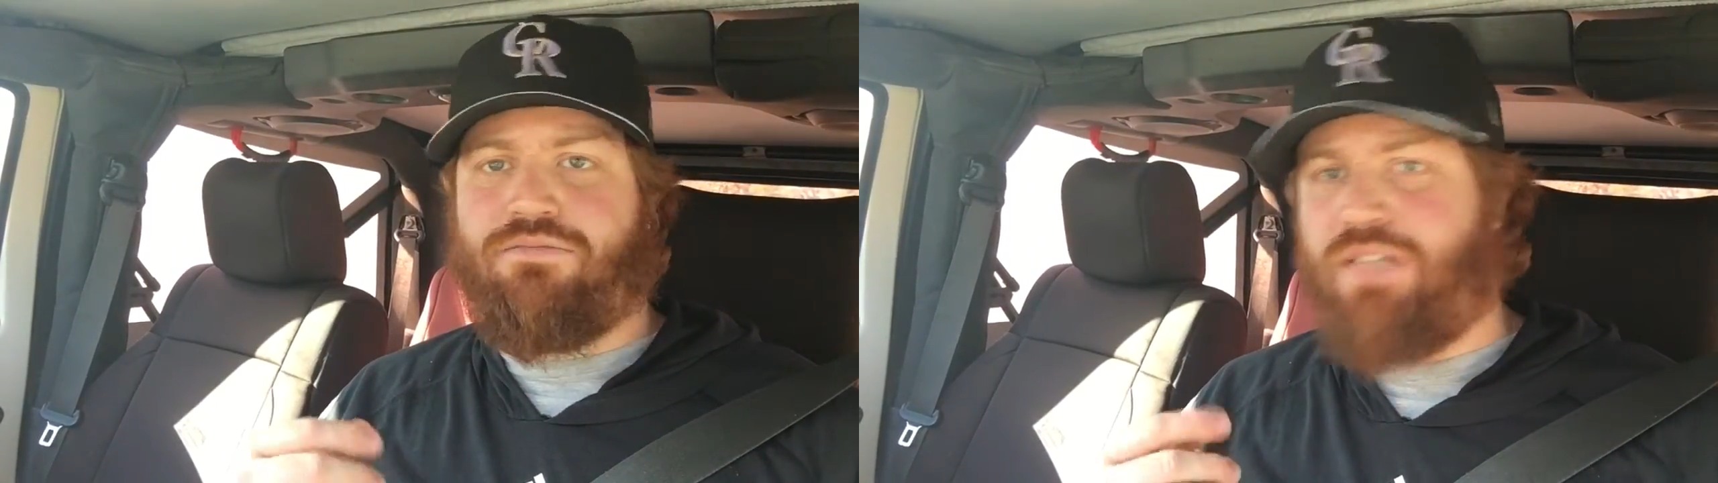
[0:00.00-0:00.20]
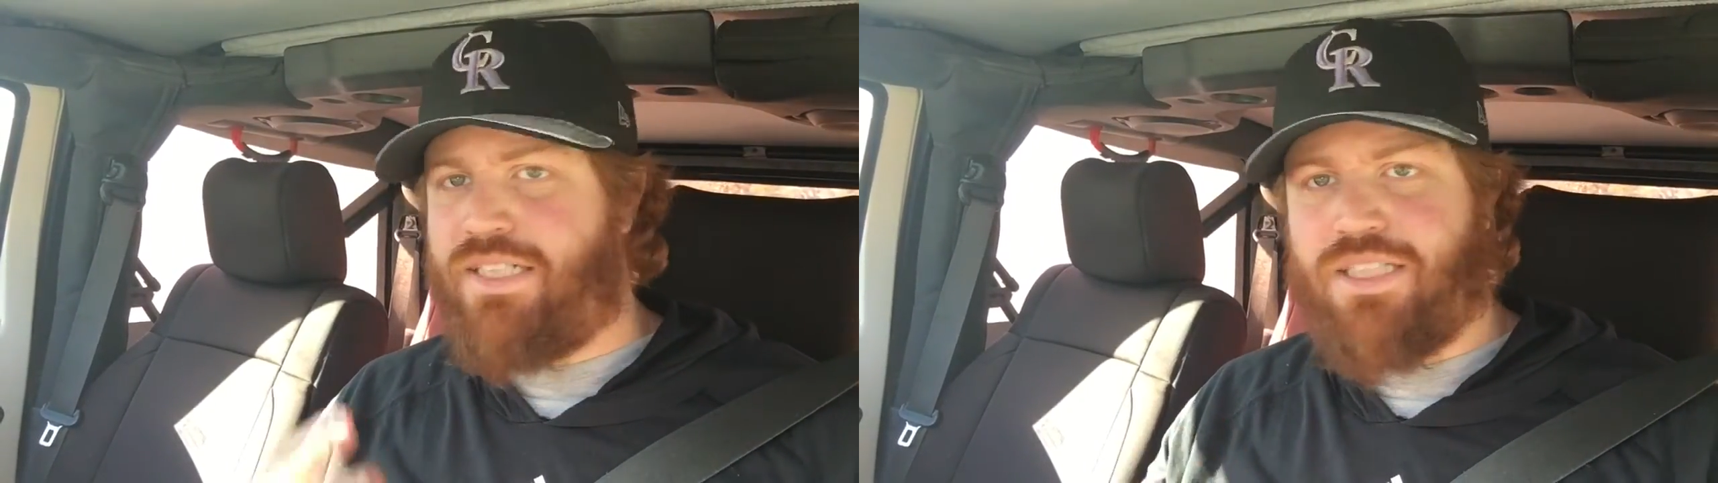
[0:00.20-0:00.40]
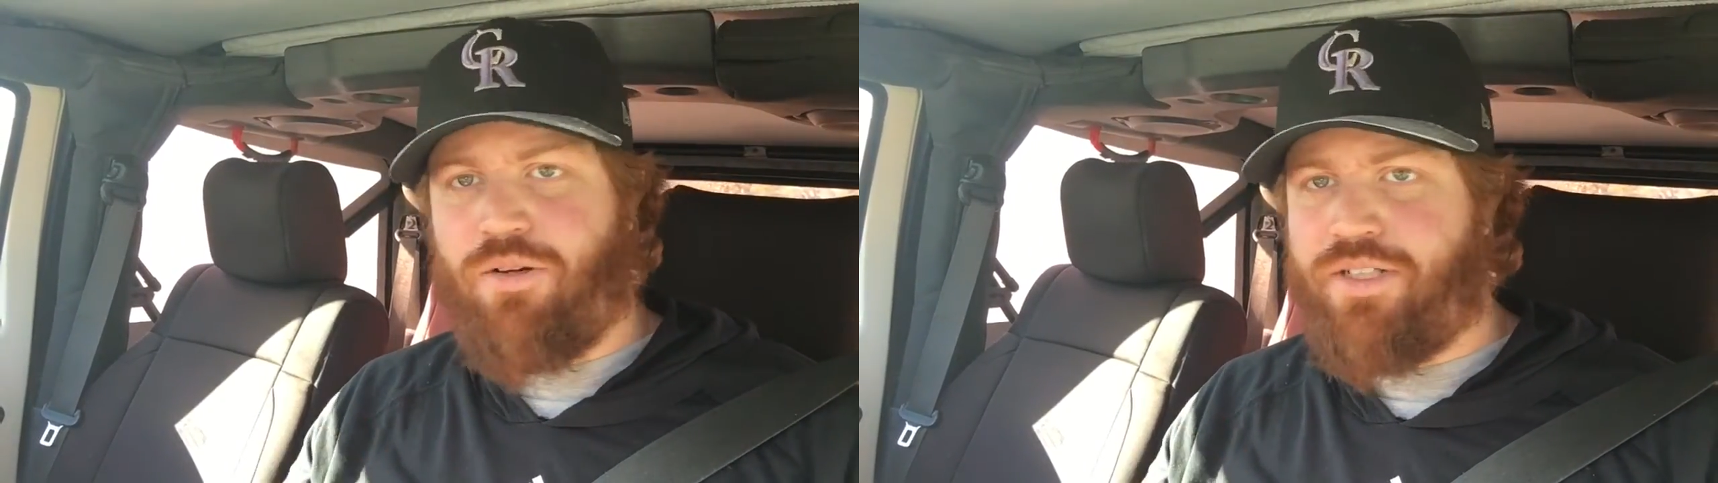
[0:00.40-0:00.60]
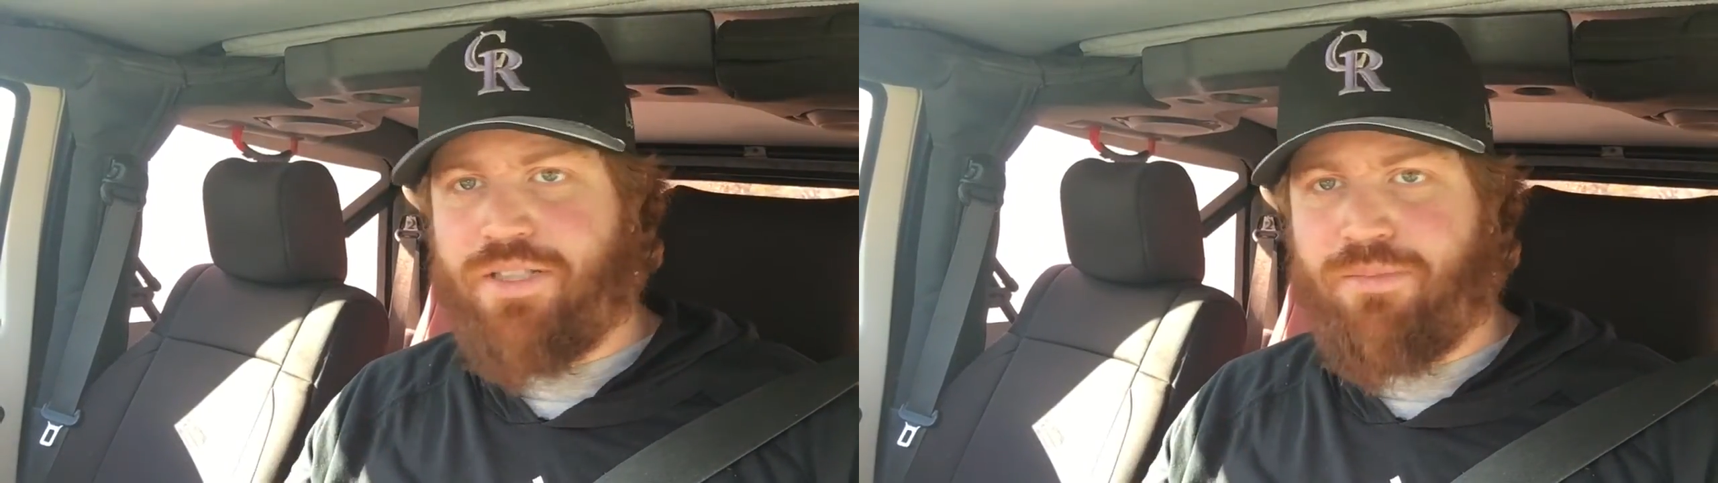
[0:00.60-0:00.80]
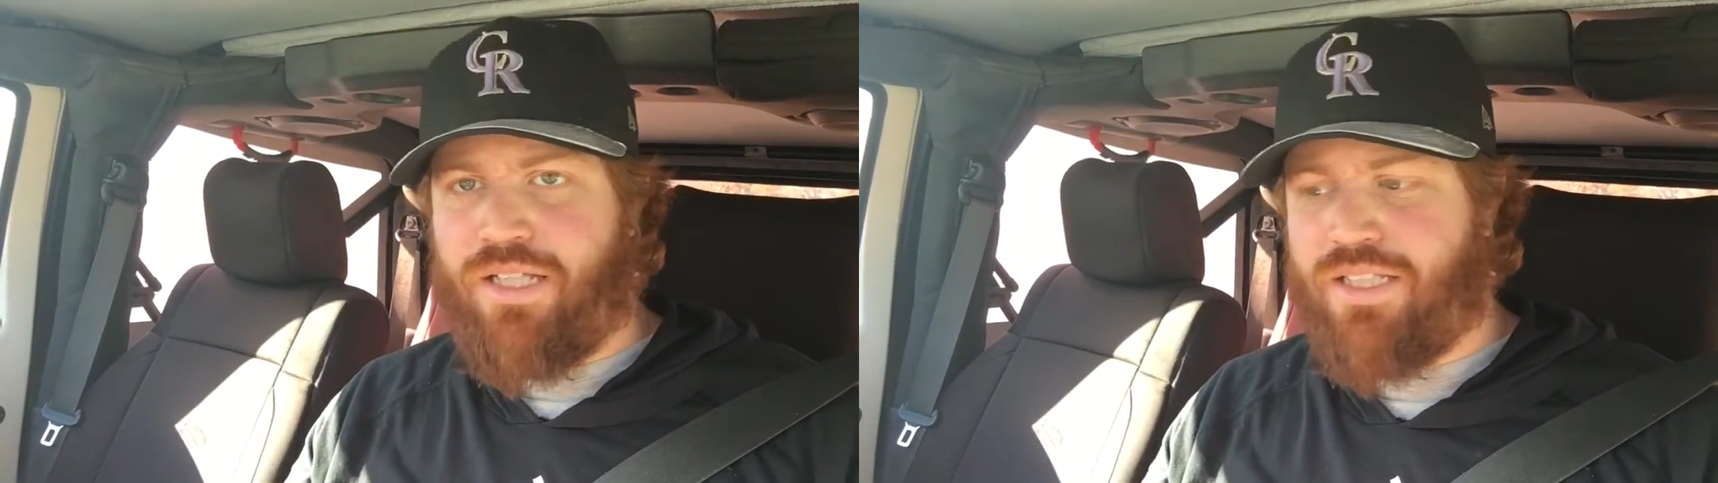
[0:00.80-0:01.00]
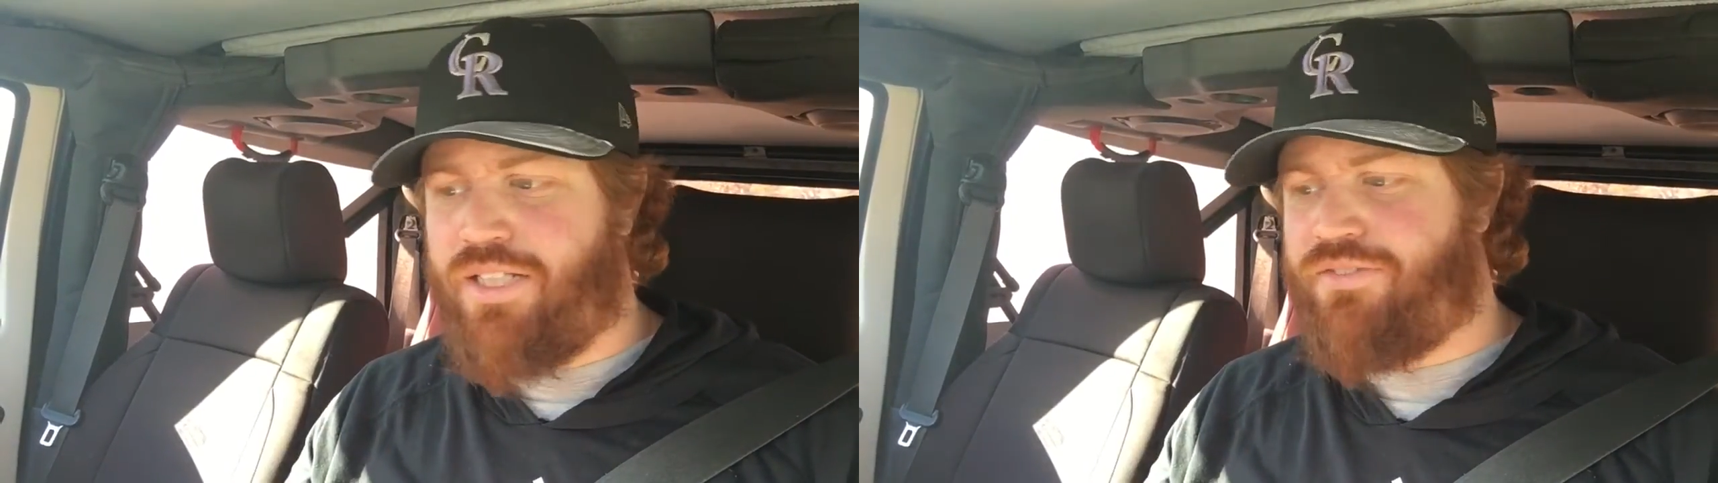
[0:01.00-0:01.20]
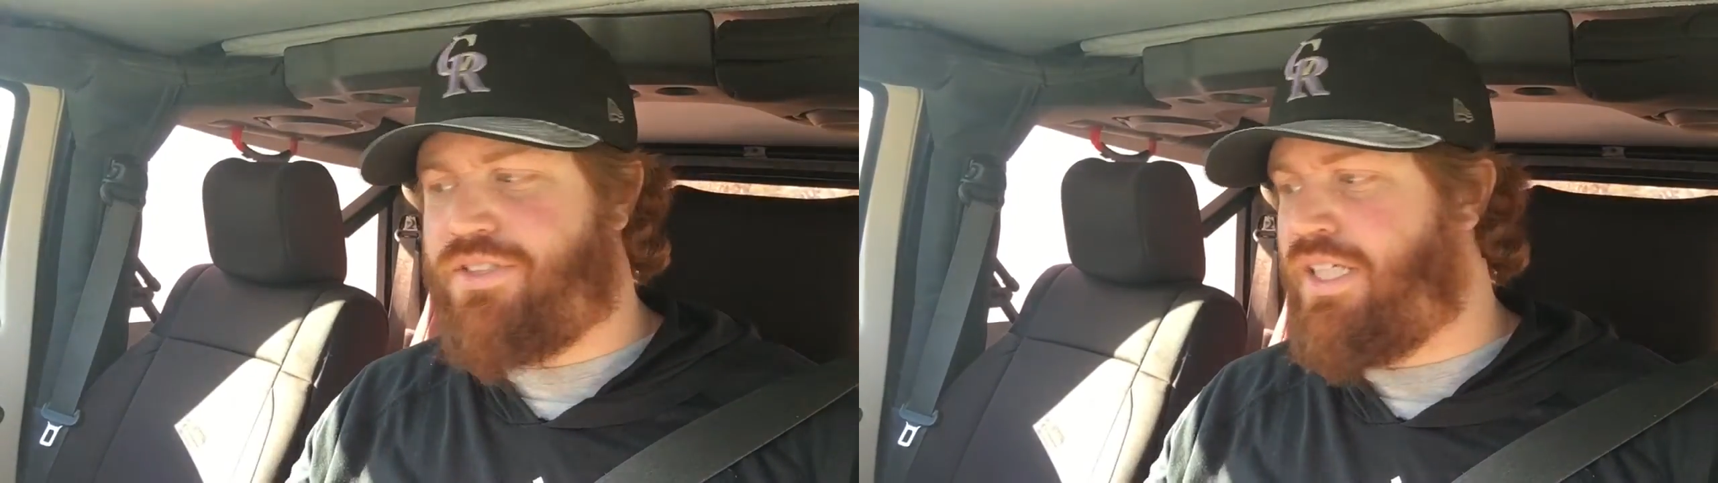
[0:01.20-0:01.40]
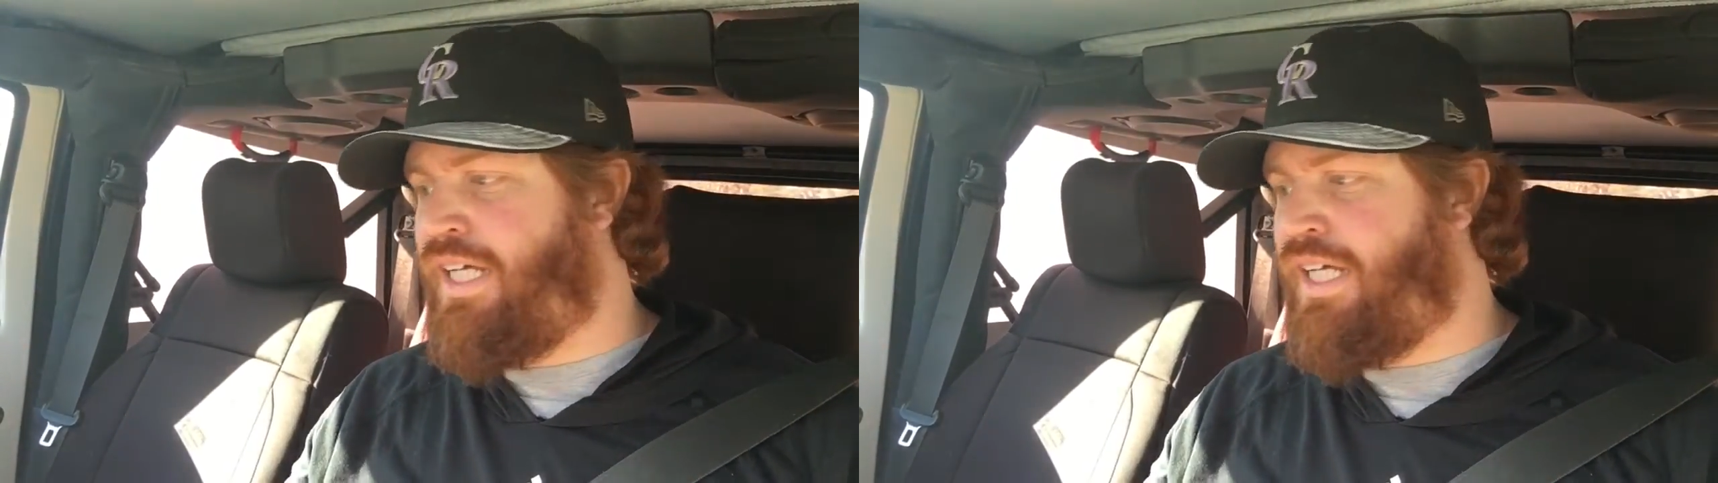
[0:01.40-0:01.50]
That's how I did my Lyft,